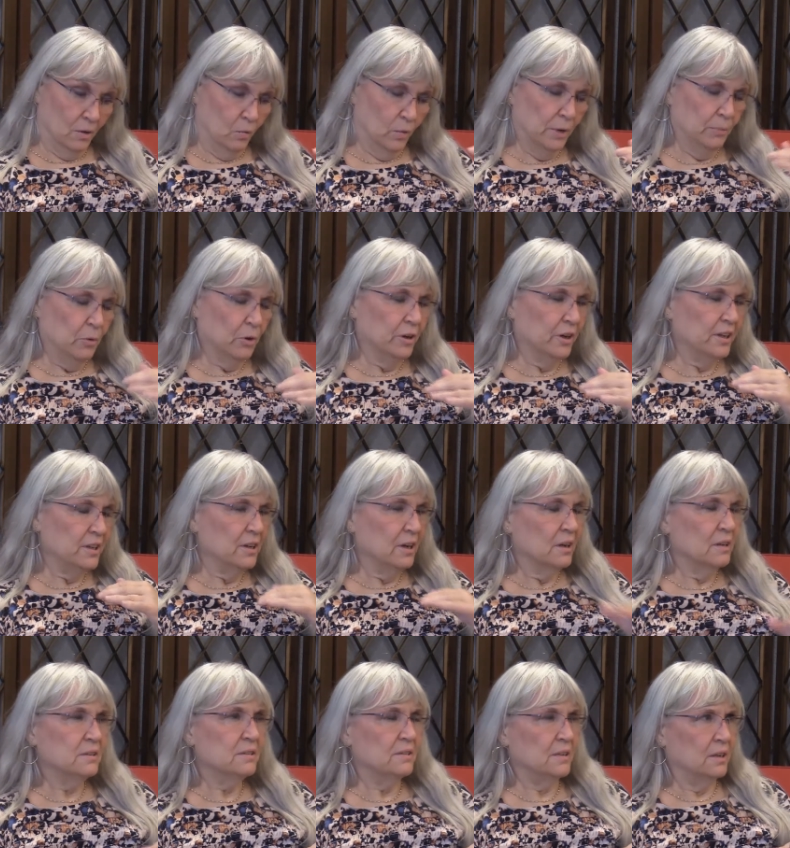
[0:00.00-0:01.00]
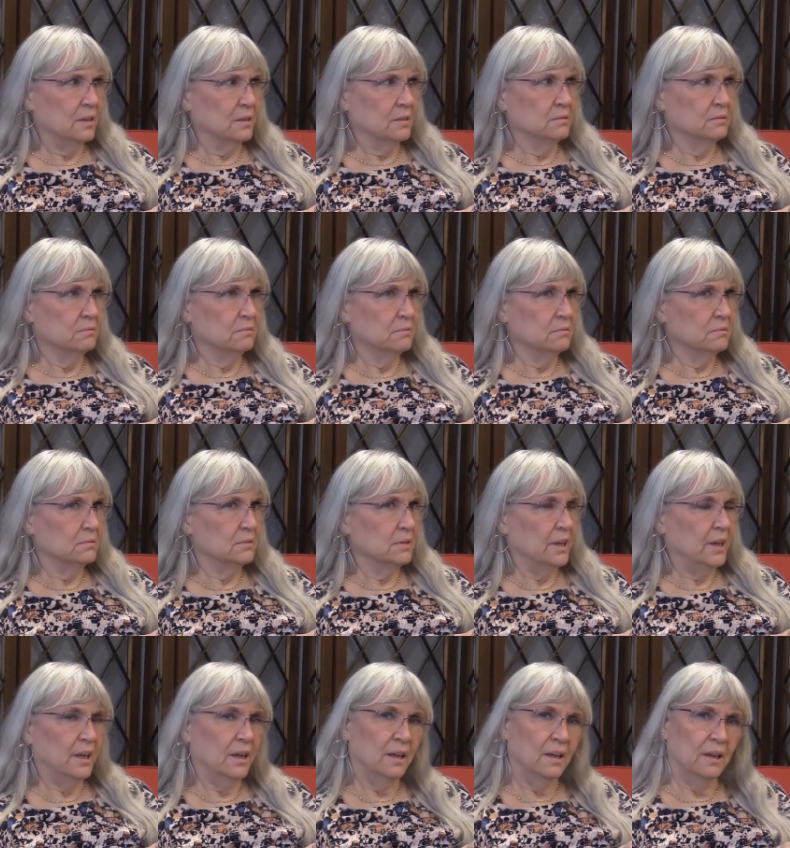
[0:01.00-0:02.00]
We were at a yard sale,
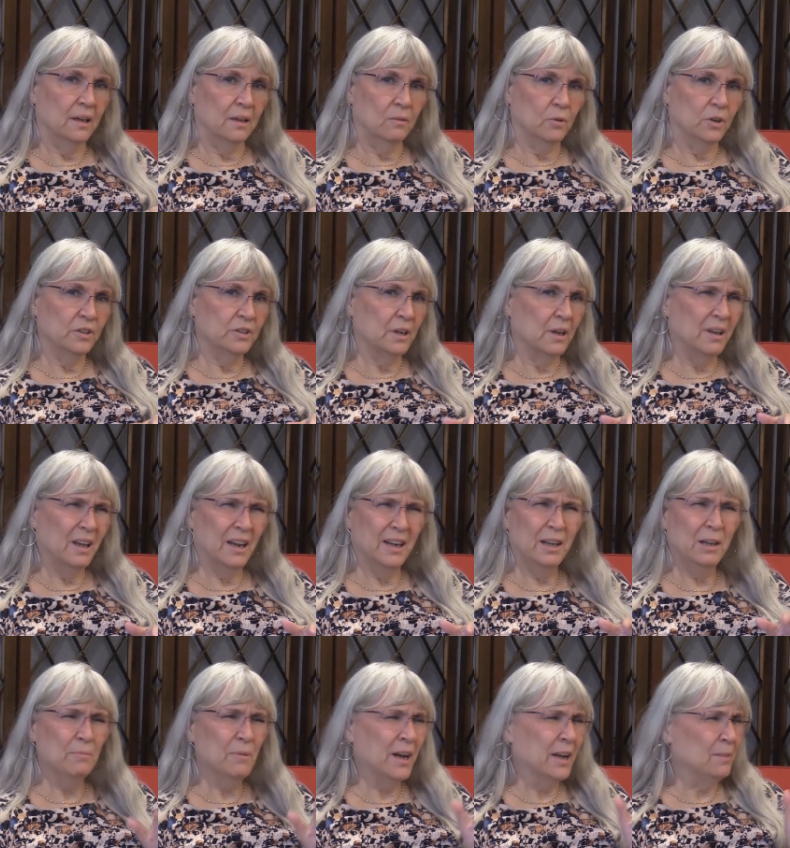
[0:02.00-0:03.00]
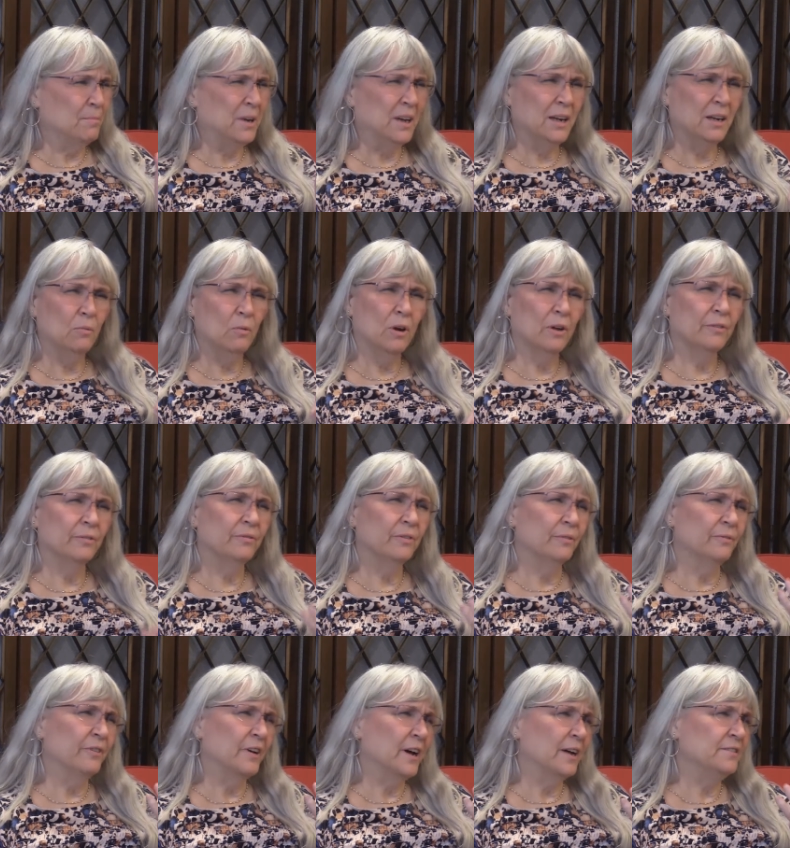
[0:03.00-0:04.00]
and one time, he might have been anywhere
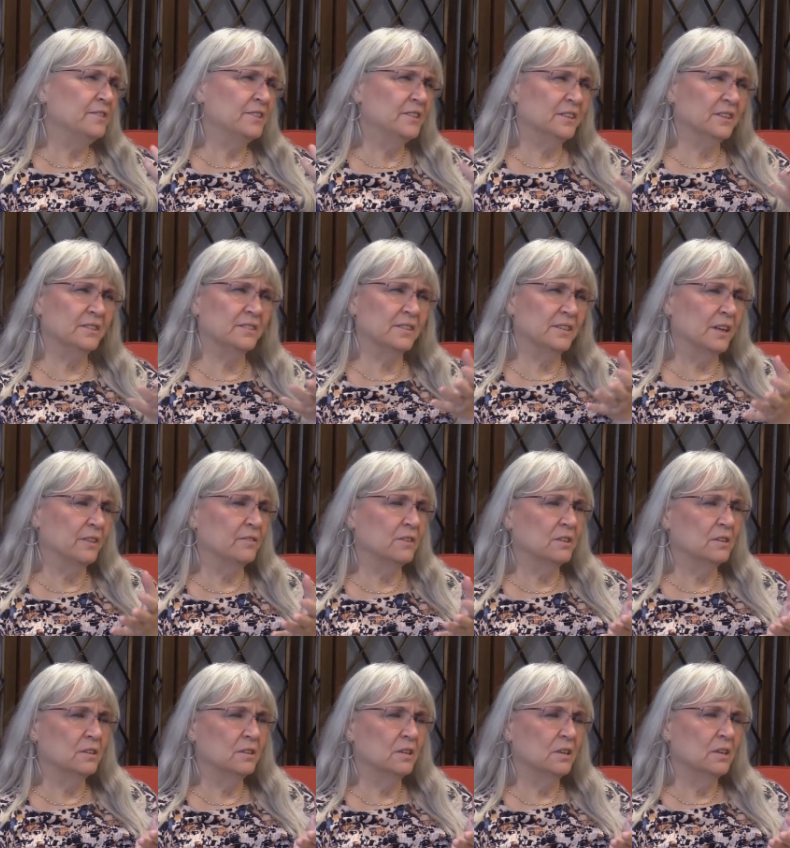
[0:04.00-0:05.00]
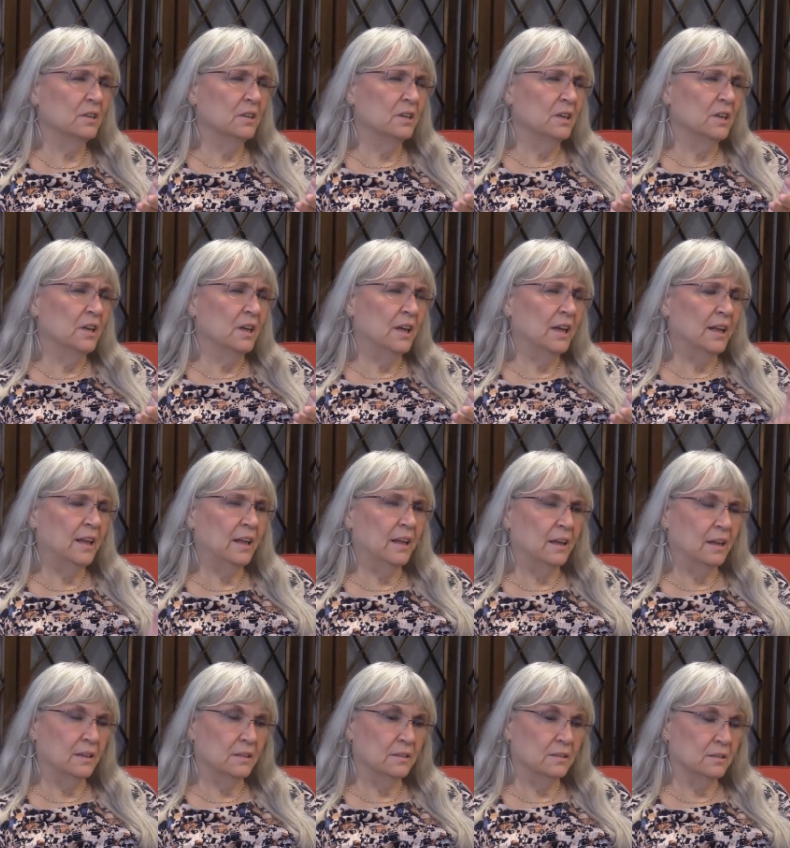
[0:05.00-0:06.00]
from 5, 6, 7,
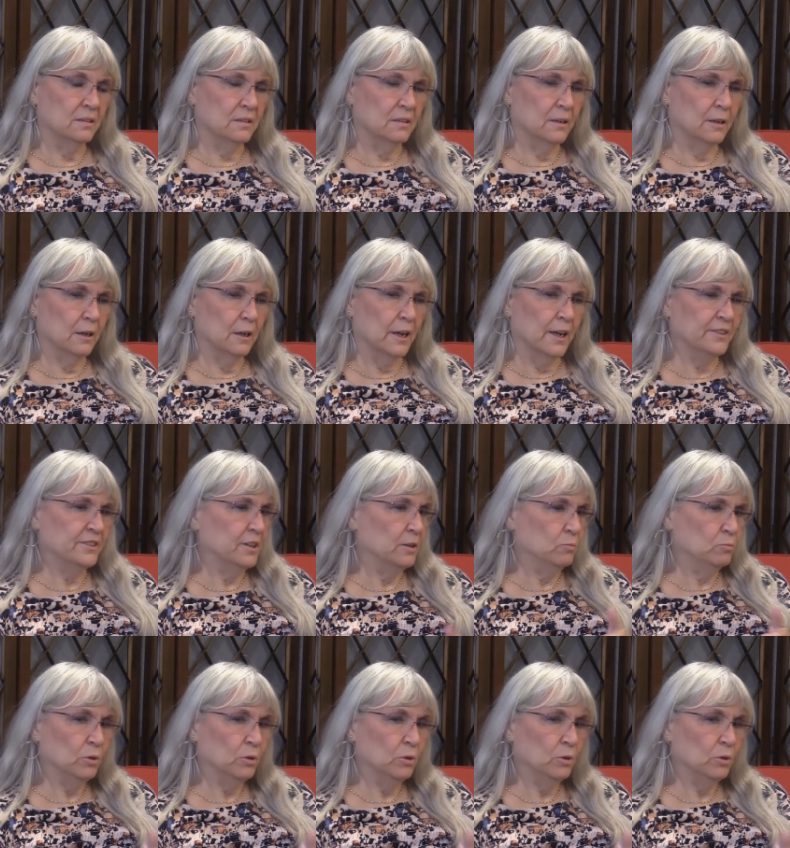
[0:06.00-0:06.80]
and I said,